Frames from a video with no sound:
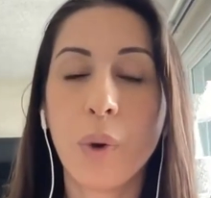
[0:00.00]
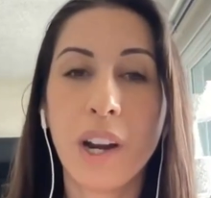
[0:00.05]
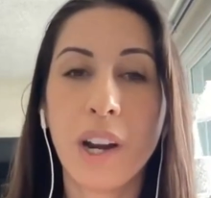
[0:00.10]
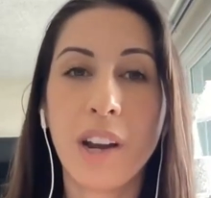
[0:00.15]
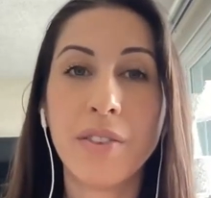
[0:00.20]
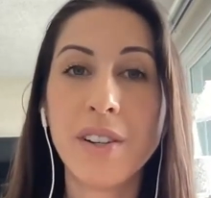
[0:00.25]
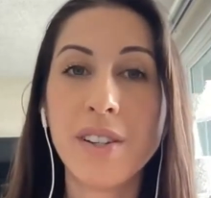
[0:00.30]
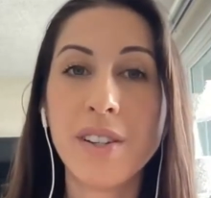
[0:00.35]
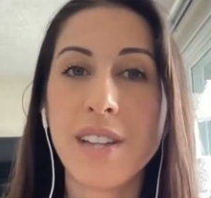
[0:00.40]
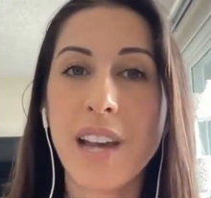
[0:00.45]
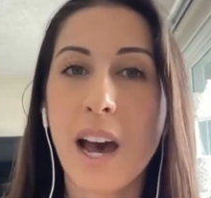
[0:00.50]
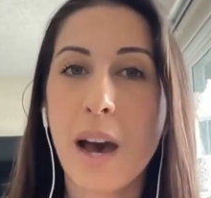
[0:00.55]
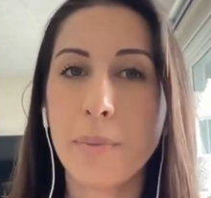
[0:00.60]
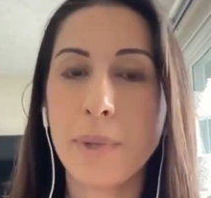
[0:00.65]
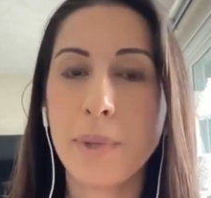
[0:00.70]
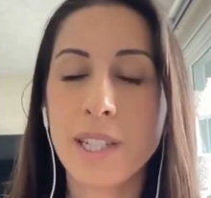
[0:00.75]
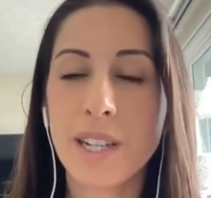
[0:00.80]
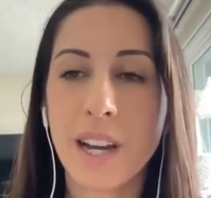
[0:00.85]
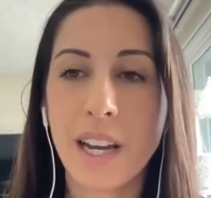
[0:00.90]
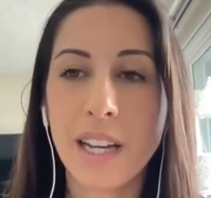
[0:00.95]
whatever is
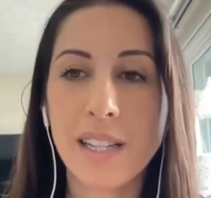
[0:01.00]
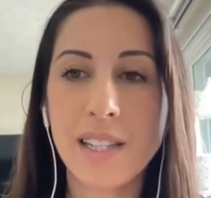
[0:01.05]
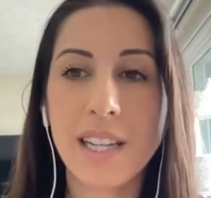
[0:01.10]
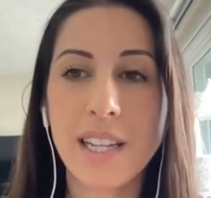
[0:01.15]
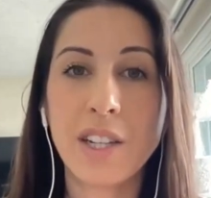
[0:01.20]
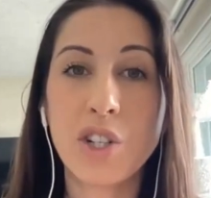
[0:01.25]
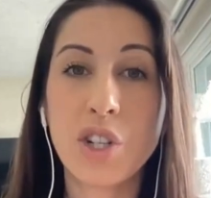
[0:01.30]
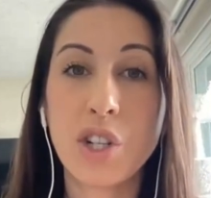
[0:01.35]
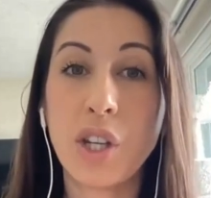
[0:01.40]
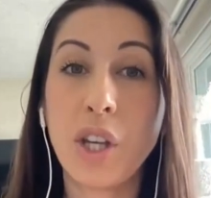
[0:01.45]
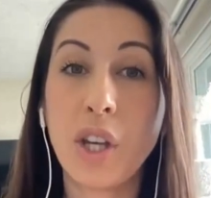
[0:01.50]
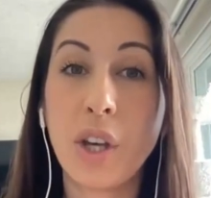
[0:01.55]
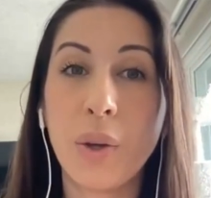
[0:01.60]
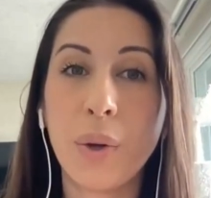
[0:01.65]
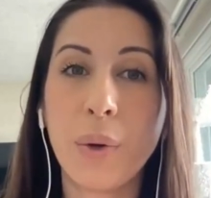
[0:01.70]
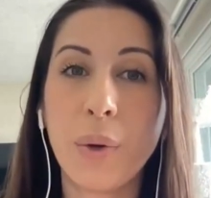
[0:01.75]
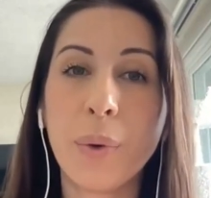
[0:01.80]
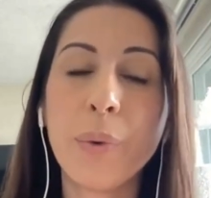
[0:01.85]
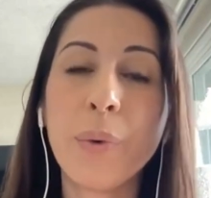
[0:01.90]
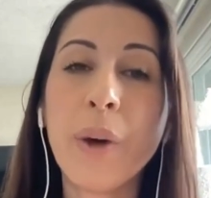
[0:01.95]
appetizing to
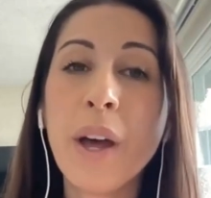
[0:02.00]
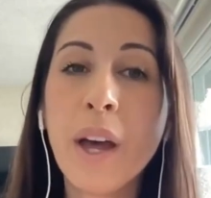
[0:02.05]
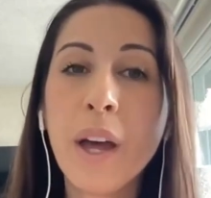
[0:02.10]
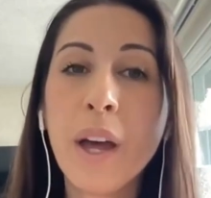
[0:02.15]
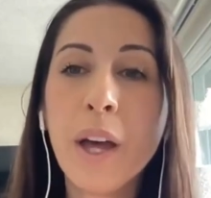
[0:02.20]
you.